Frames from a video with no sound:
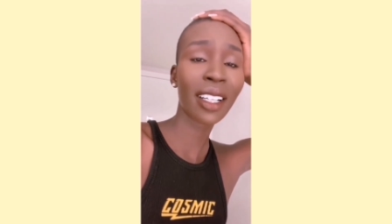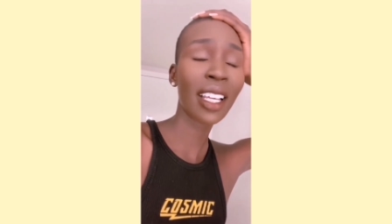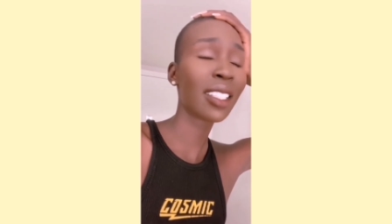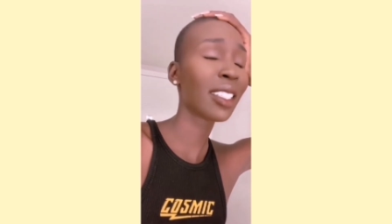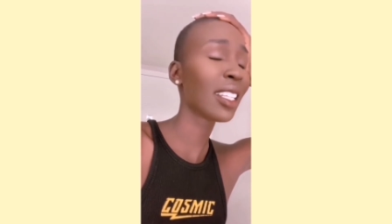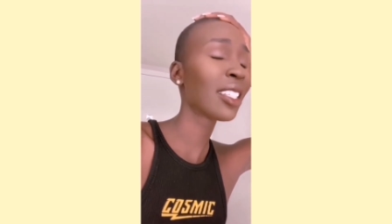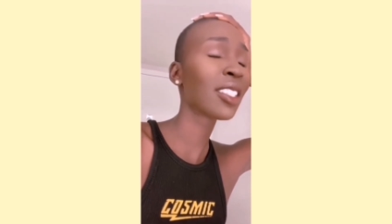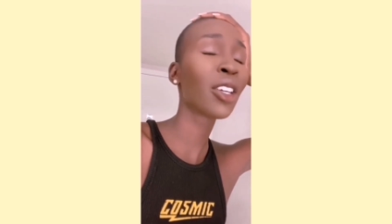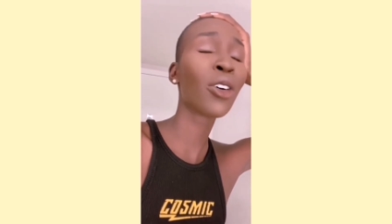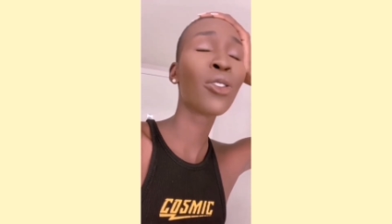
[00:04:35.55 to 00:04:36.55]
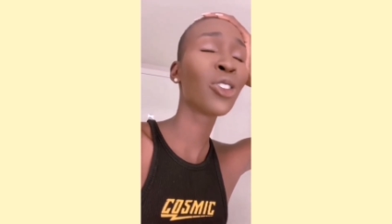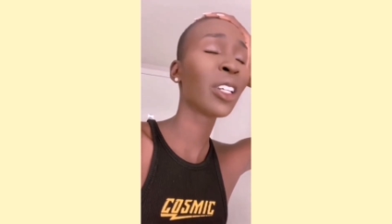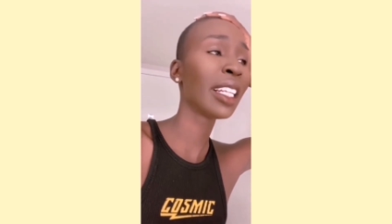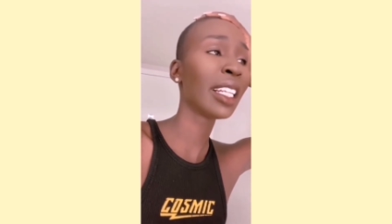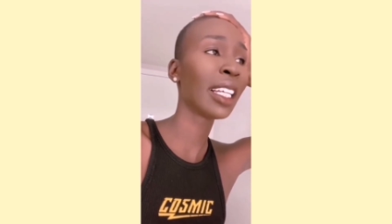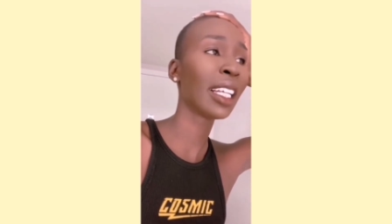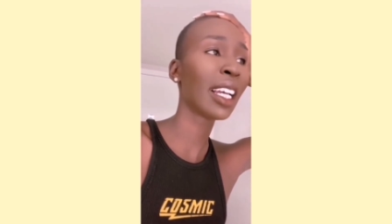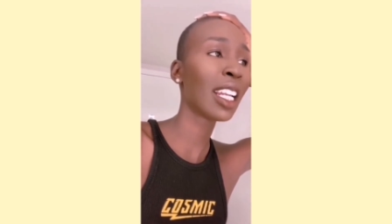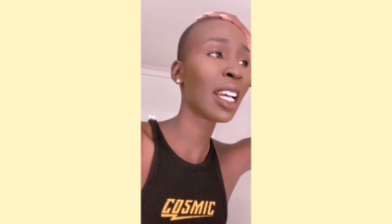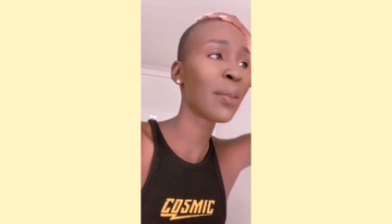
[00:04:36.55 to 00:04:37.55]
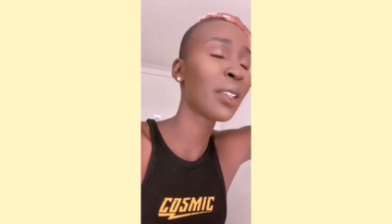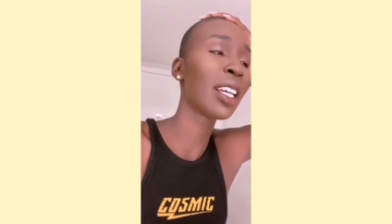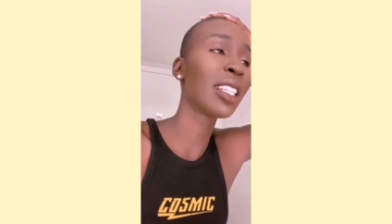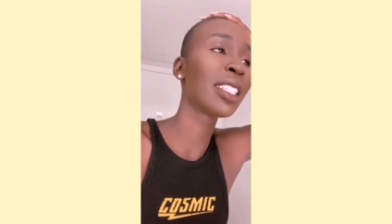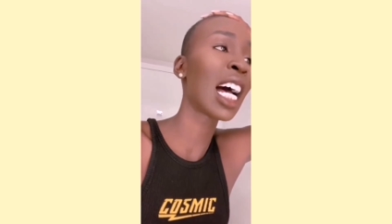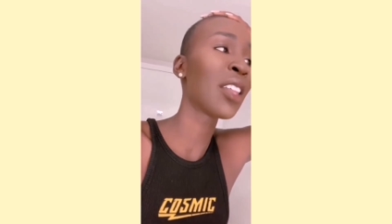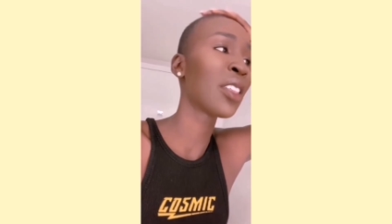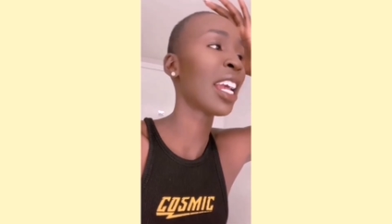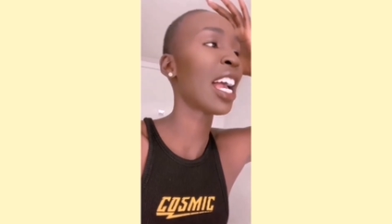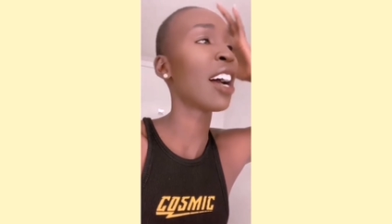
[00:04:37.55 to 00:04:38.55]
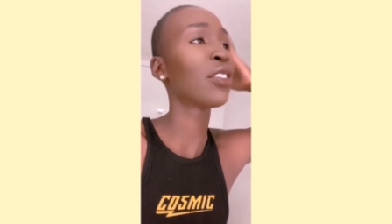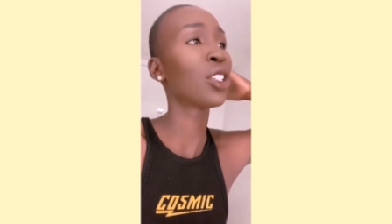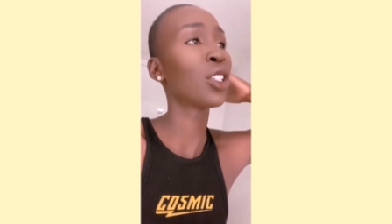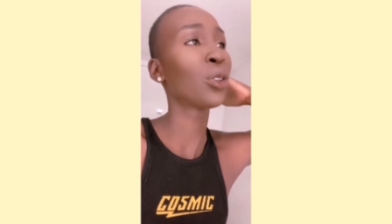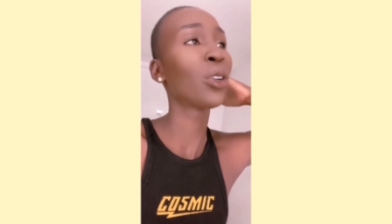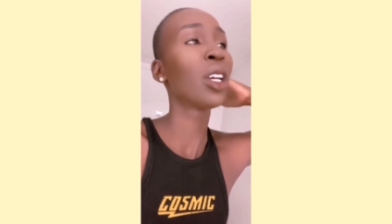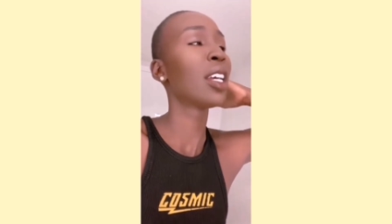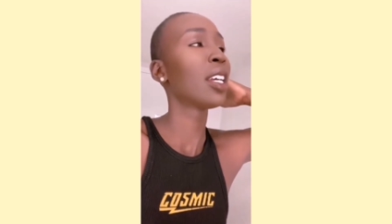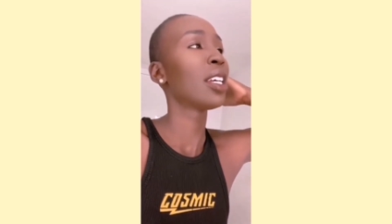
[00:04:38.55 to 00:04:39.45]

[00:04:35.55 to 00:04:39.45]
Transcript: it's it's so draining and I'm sad that I have to